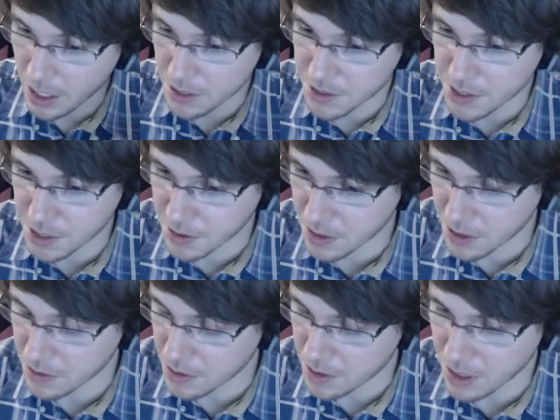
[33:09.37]

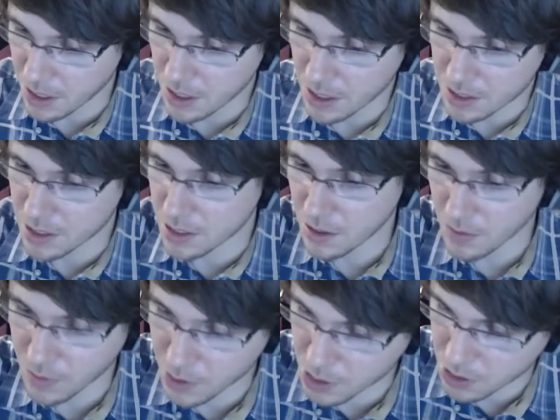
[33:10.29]
zero uh, into the
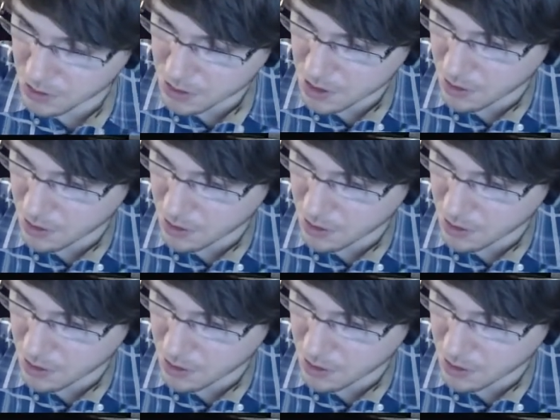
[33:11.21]
original. So our